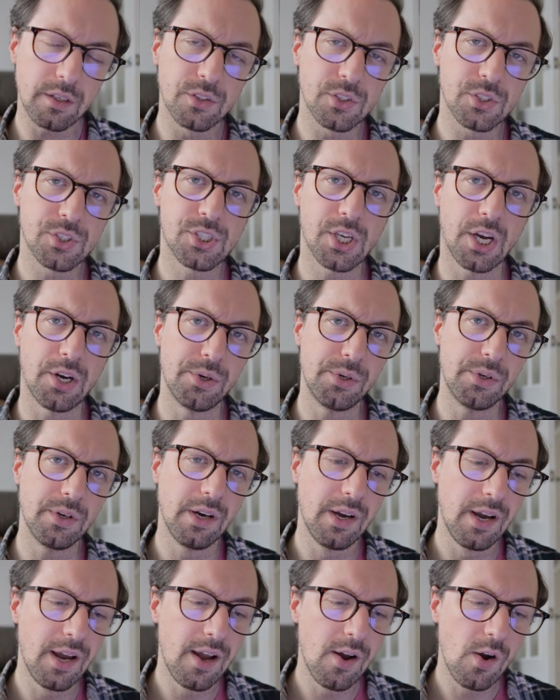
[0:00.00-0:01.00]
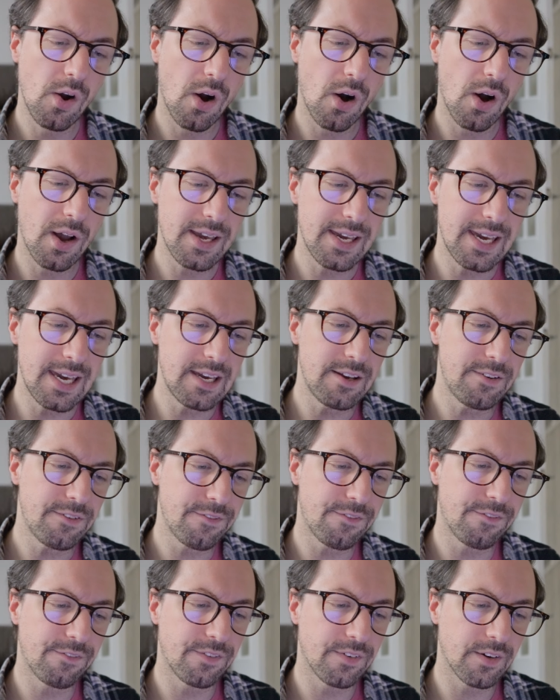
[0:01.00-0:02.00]
So
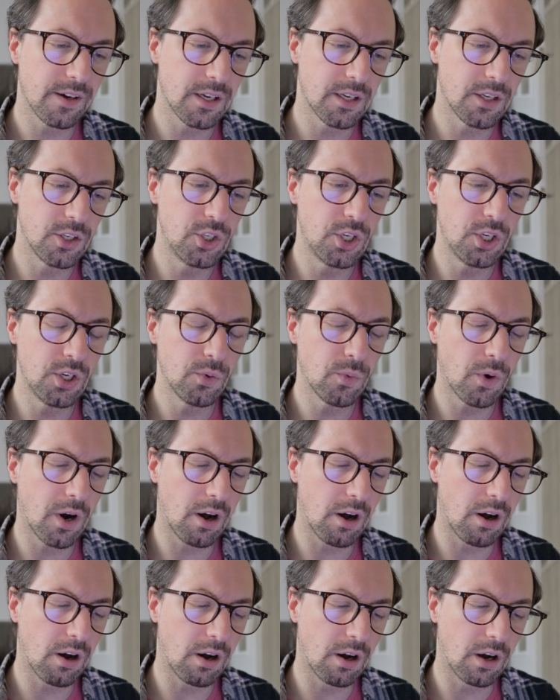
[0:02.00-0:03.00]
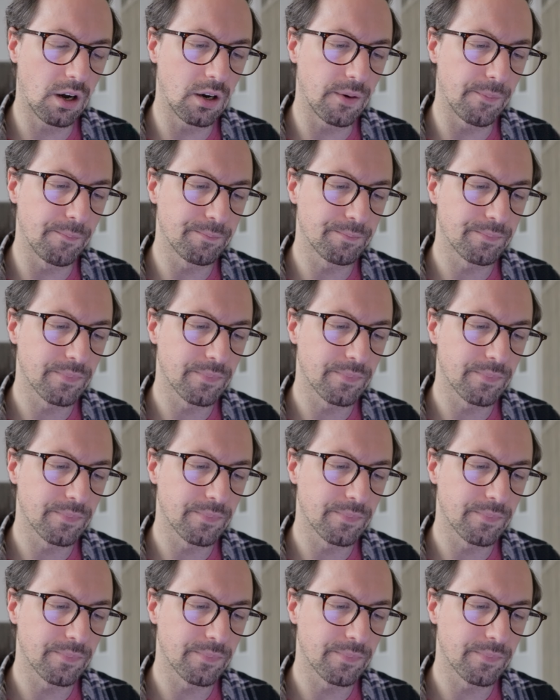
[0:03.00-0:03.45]
if you are